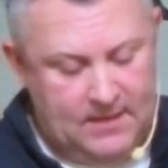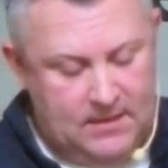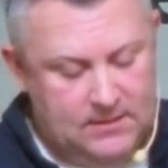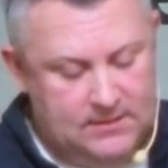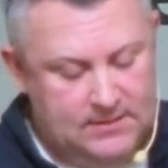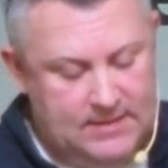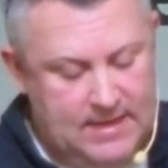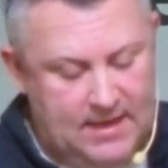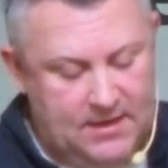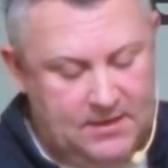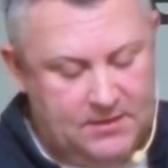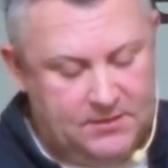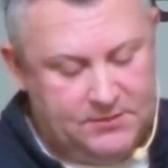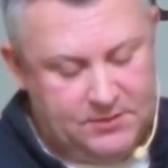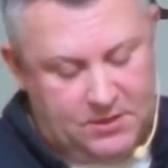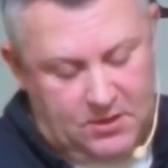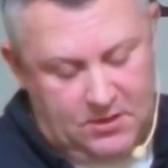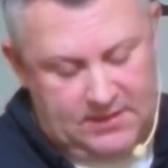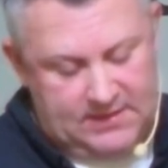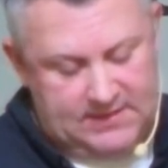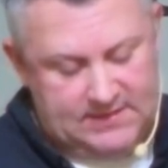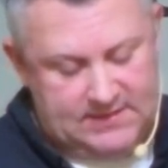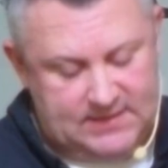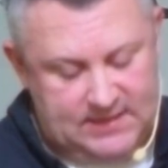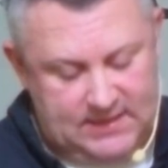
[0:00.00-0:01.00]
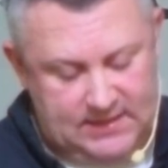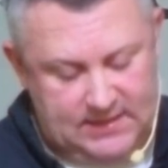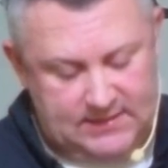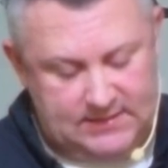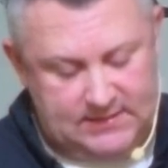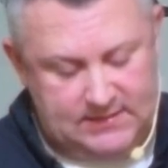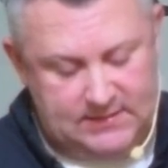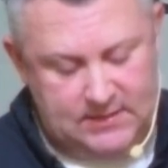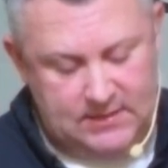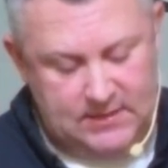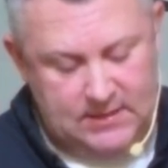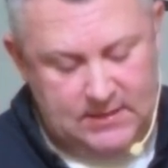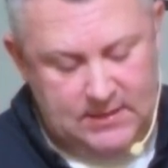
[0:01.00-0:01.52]
down in
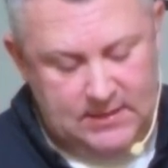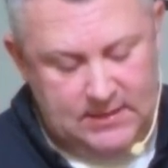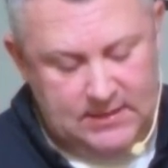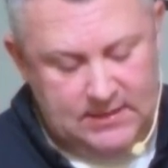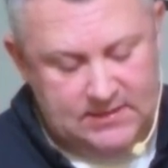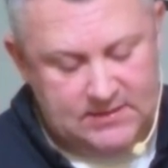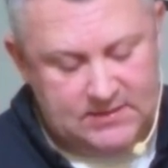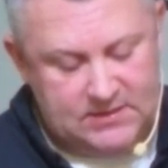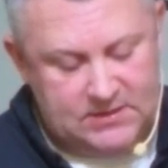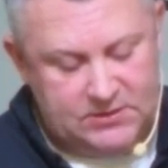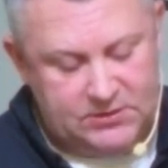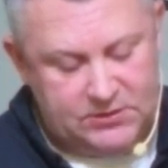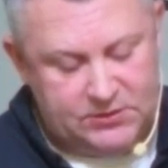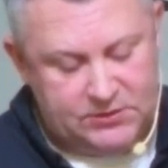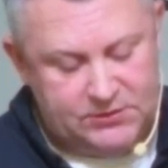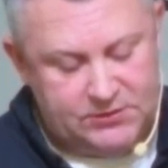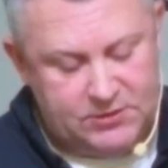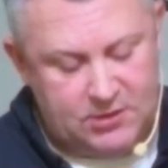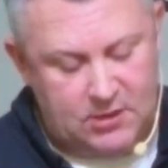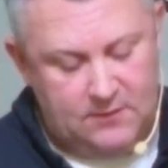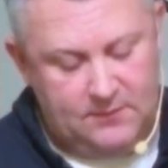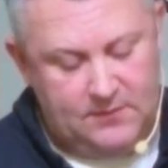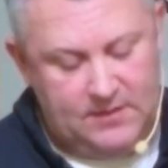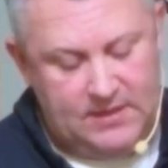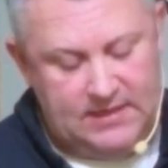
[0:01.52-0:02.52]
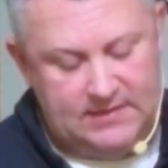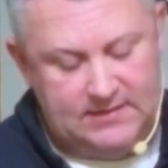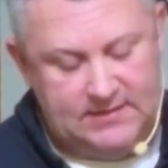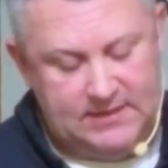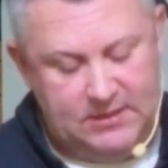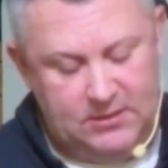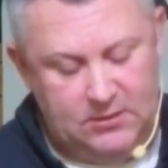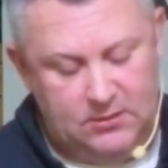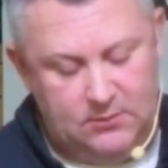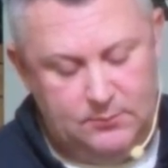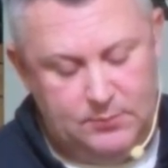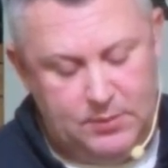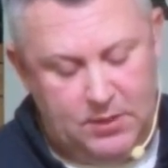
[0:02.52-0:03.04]
36 says, Your servant has
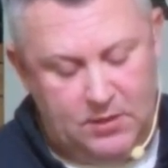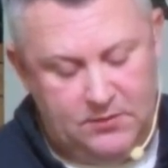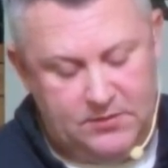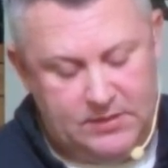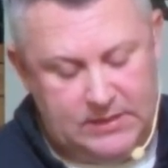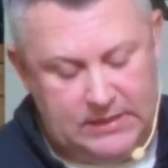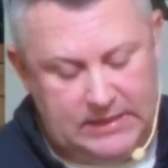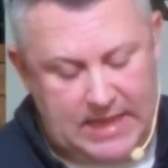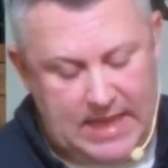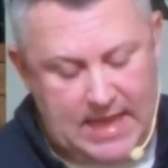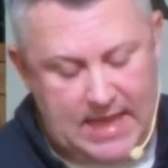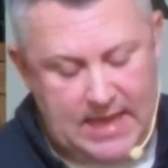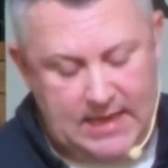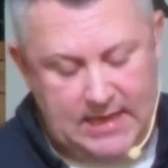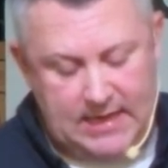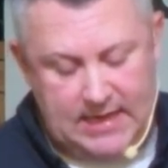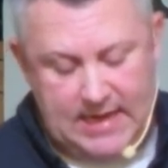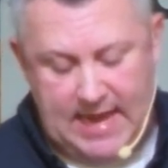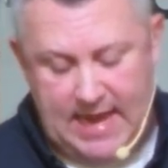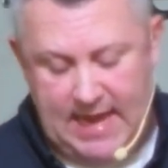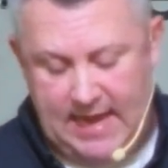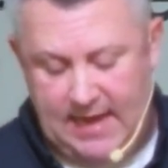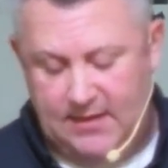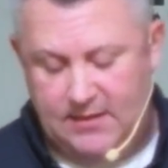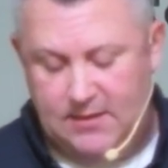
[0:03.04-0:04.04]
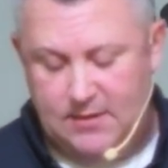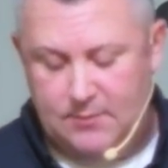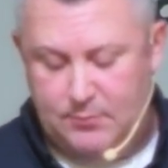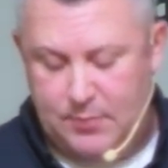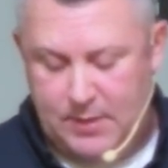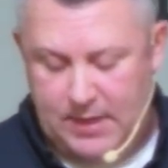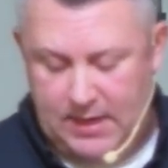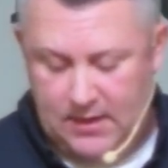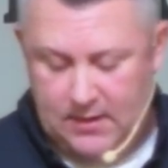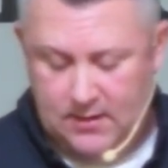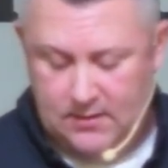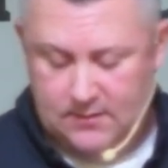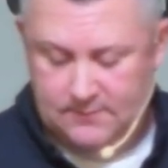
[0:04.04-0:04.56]
killed both the lion and the
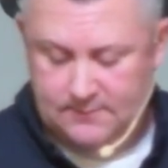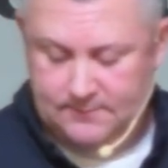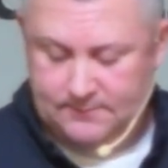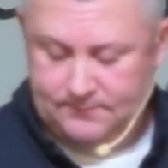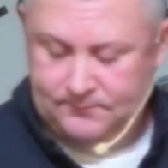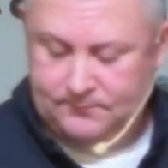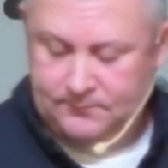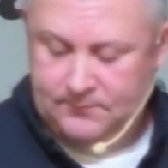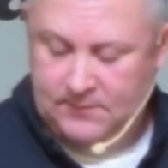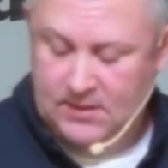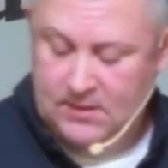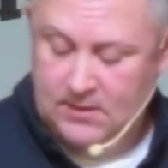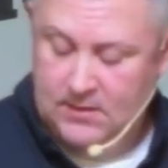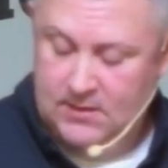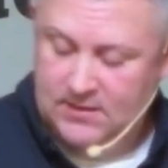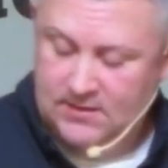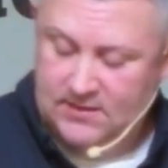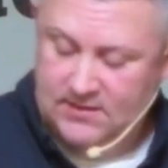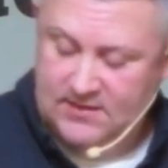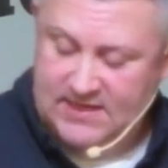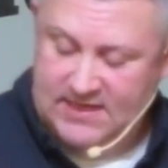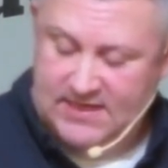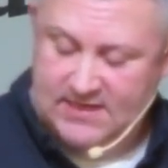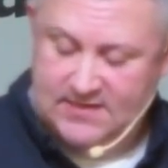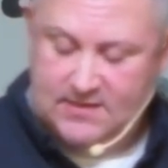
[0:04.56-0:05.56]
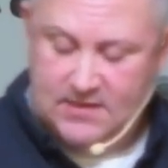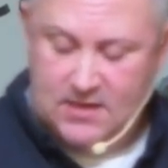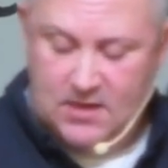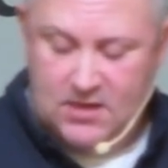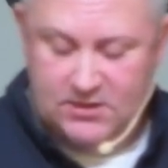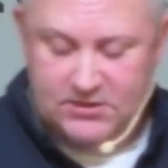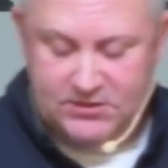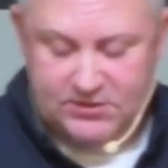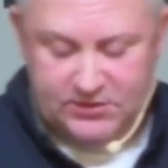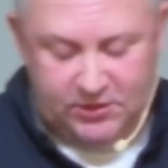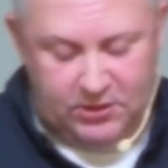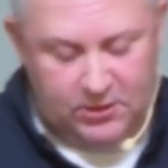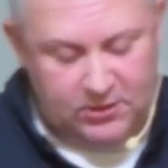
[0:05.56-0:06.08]
bear. This
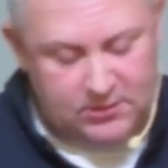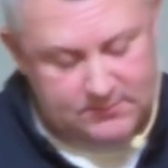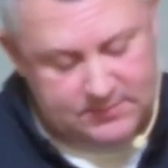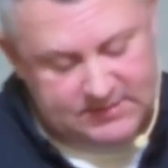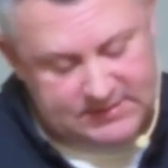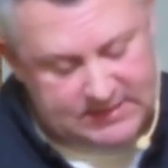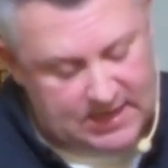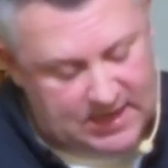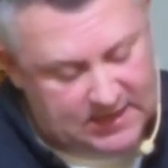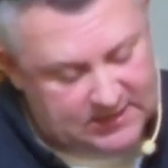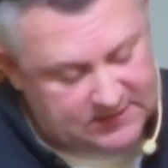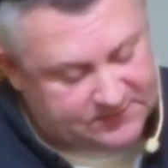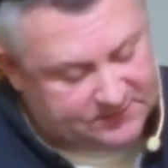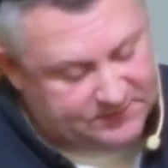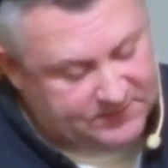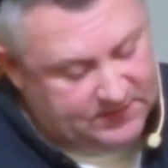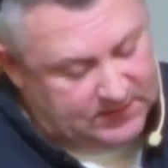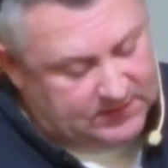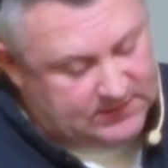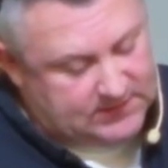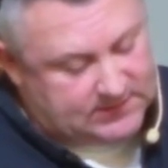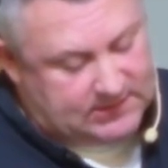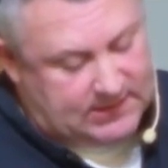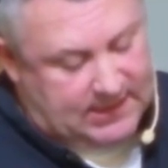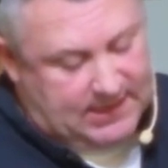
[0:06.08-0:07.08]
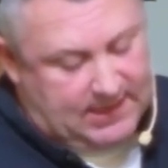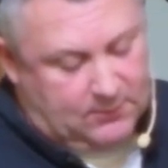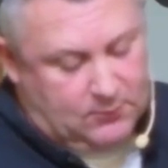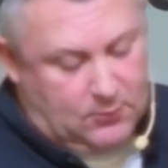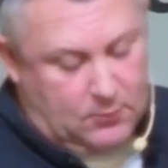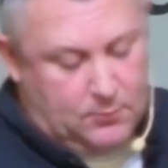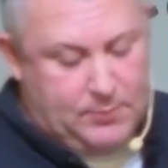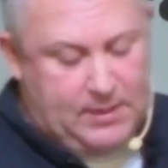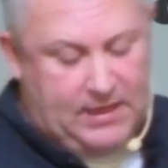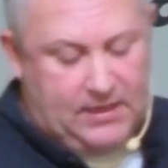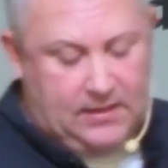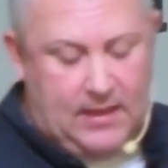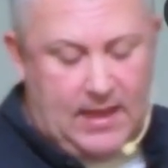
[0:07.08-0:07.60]
uncircumcised Philistine will
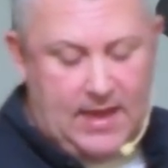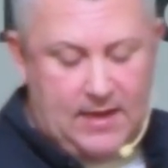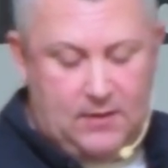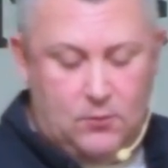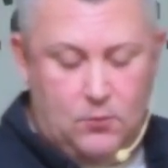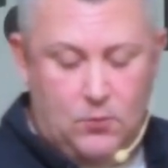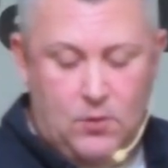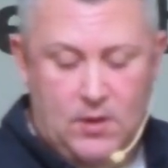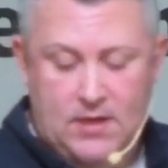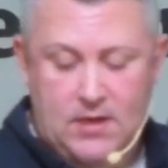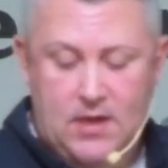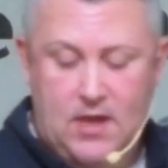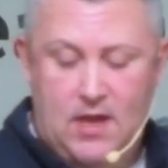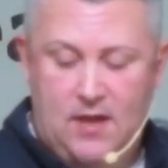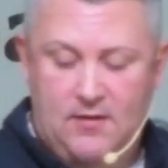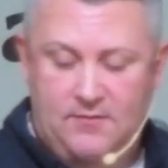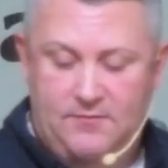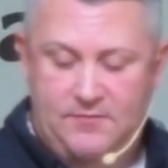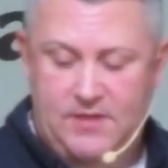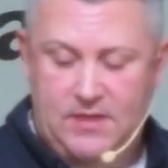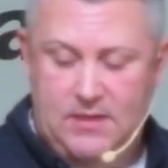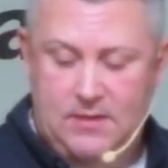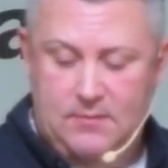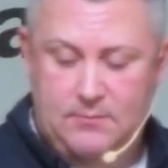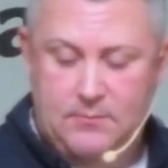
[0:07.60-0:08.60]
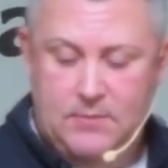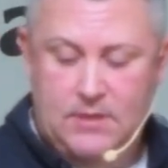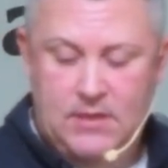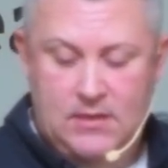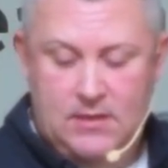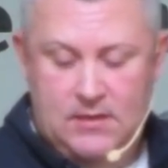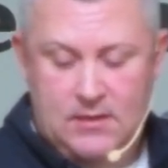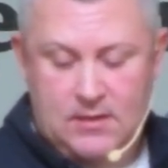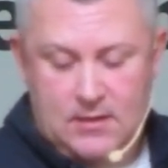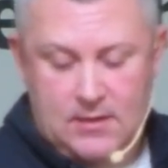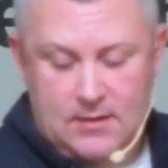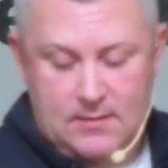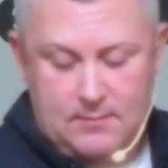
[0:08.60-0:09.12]
be like one of them
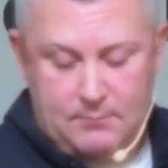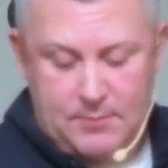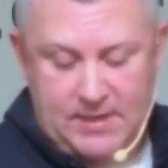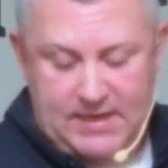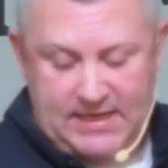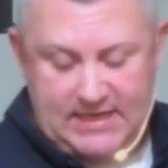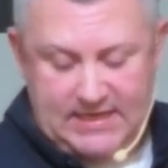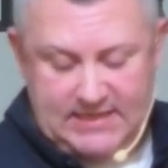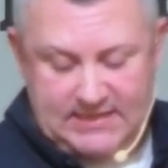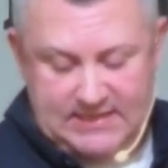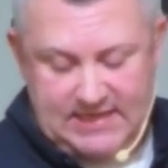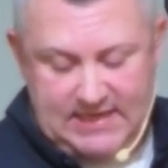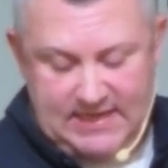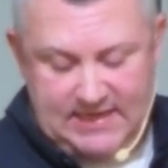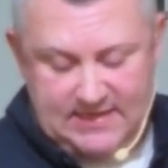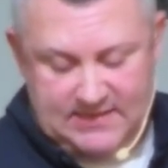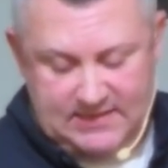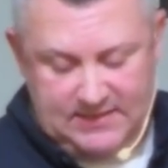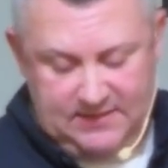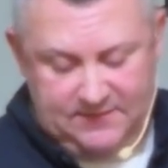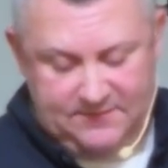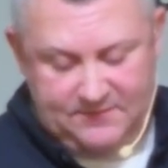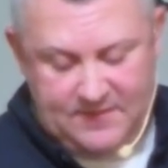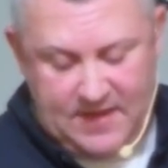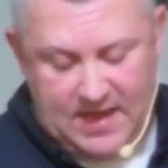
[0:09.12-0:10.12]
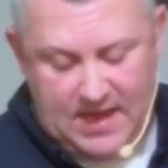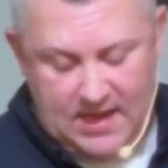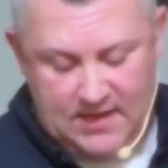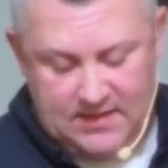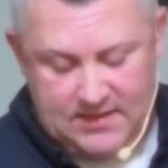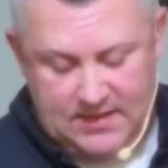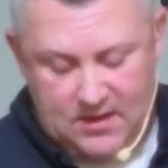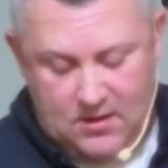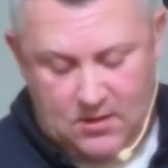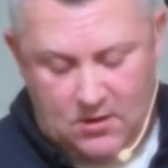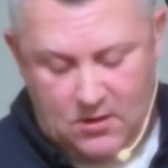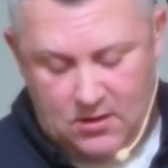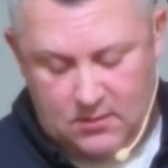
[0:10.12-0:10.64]
because he has defied
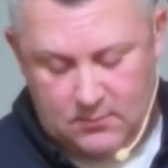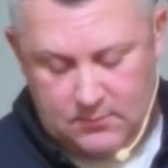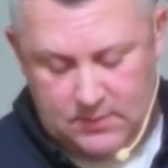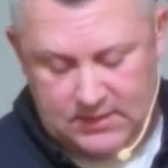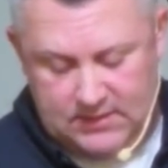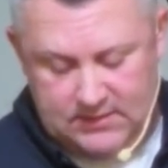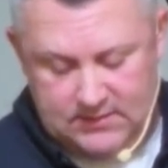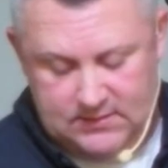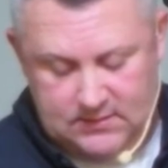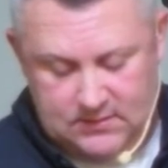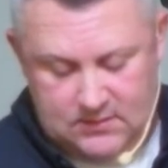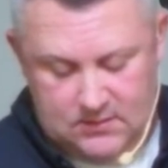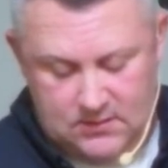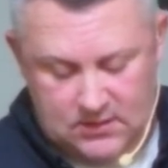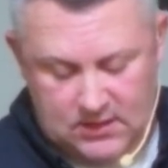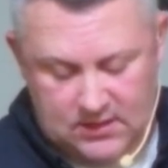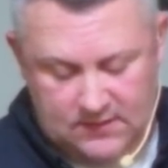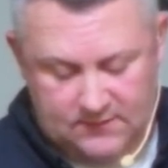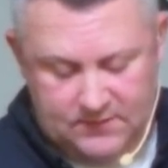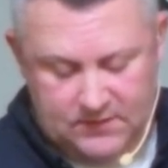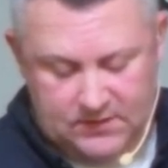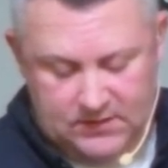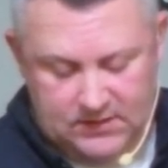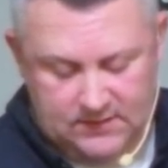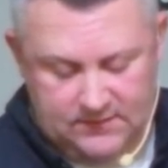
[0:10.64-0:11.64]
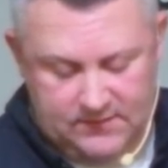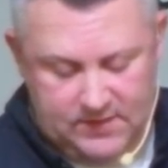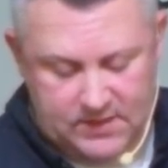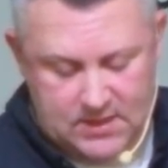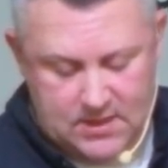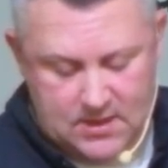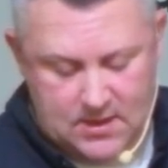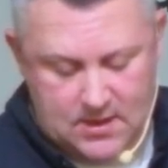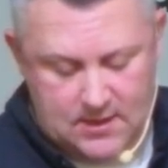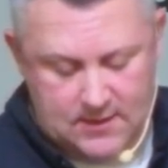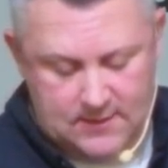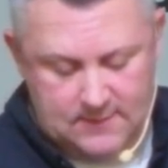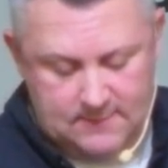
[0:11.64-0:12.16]
the armies of the living
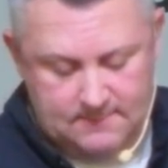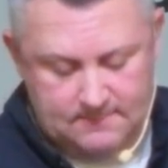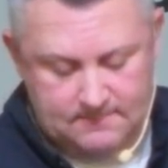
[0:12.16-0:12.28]
God.